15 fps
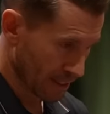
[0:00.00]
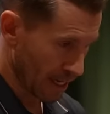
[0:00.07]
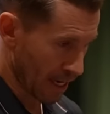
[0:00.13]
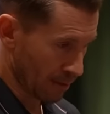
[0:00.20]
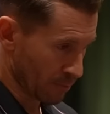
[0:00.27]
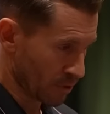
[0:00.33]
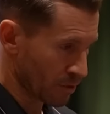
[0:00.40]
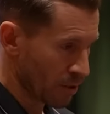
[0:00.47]

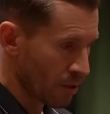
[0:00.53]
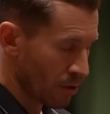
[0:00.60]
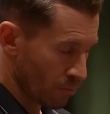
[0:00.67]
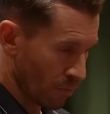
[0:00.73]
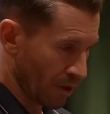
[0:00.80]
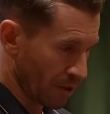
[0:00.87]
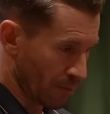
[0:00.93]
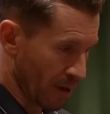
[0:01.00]
times
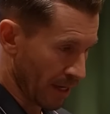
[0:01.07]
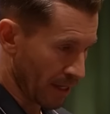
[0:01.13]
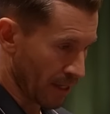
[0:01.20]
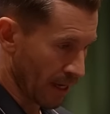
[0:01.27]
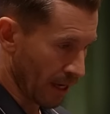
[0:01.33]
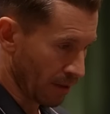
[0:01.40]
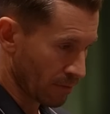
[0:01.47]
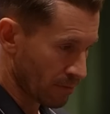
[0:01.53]
what you're
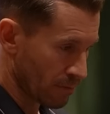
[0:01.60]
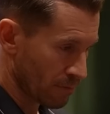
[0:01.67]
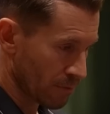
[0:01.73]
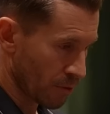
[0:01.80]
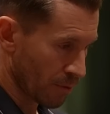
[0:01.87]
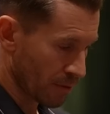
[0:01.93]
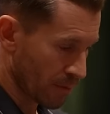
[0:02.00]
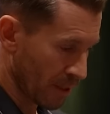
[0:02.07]
making now.
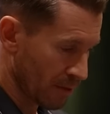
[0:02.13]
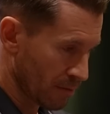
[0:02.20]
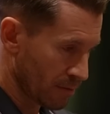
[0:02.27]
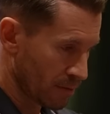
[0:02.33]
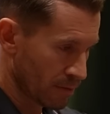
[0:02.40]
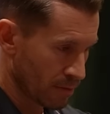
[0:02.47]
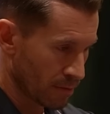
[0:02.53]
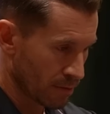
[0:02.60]
You with me?
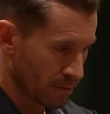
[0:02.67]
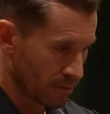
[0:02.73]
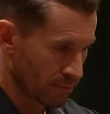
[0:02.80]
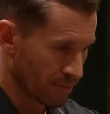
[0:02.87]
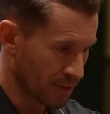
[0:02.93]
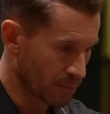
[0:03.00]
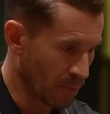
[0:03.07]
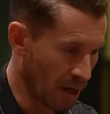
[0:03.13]
Yes.
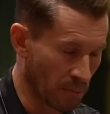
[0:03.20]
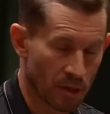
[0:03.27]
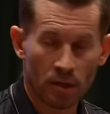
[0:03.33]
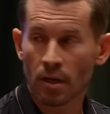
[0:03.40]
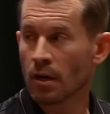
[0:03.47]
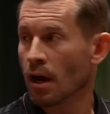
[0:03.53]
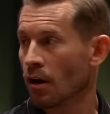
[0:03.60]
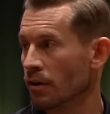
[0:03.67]
Fist bump.
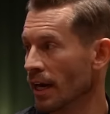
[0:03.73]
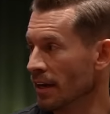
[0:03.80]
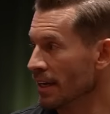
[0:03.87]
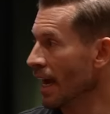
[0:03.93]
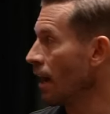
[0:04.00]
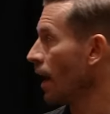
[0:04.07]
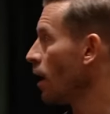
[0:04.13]
Okay, now,